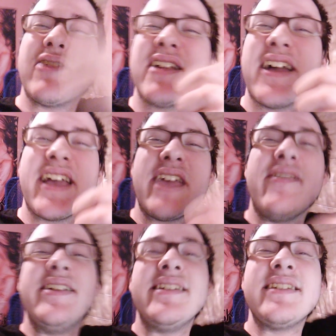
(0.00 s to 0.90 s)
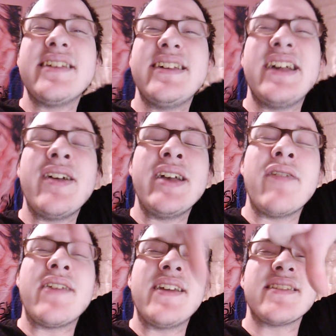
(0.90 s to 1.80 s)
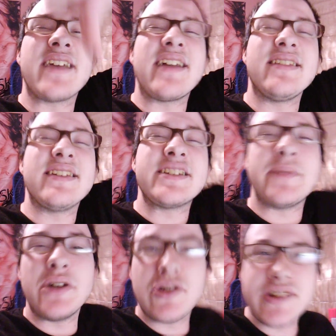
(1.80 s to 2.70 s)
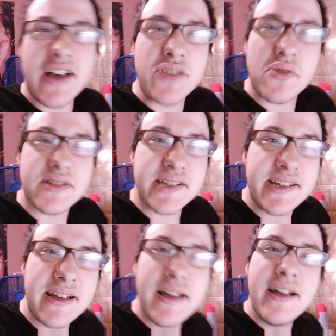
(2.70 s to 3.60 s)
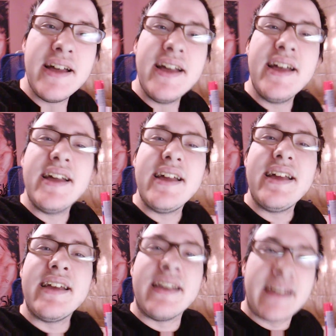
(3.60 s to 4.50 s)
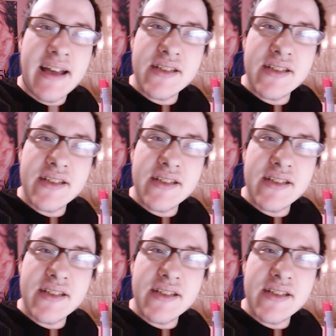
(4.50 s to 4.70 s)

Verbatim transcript: like. If you give it a dislike. Let us know what you guys want to see. And as